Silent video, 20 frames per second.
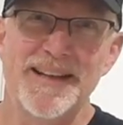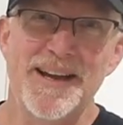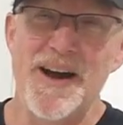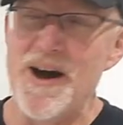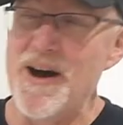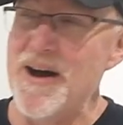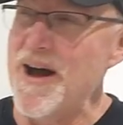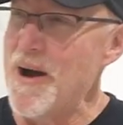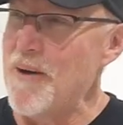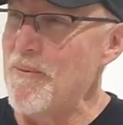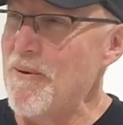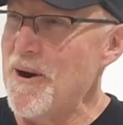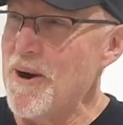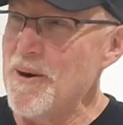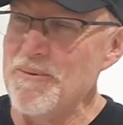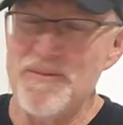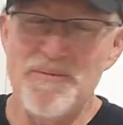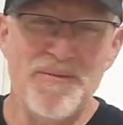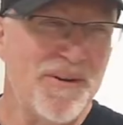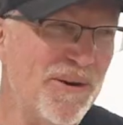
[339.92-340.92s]
Oh,
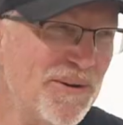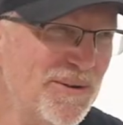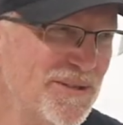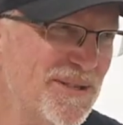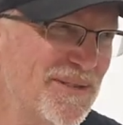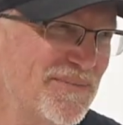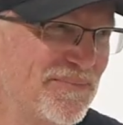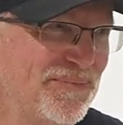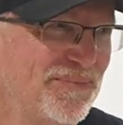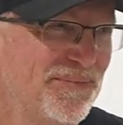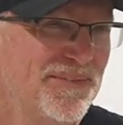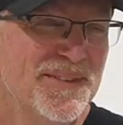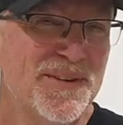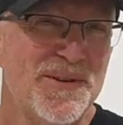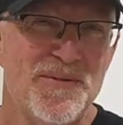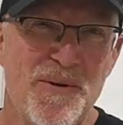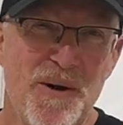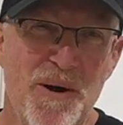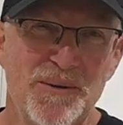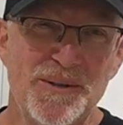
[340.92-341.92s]
how are we, folks?
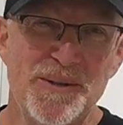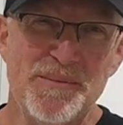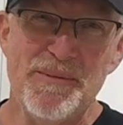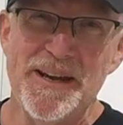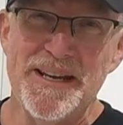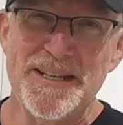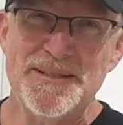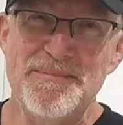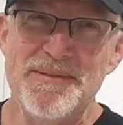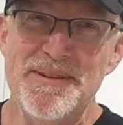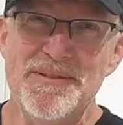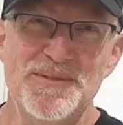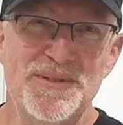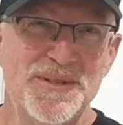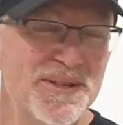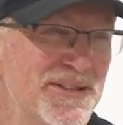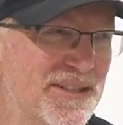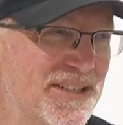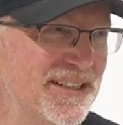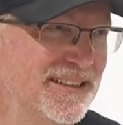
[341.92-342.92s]
Welcome to Mike's
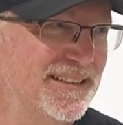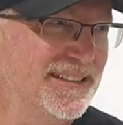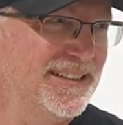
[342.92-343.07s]
Beef Jerky.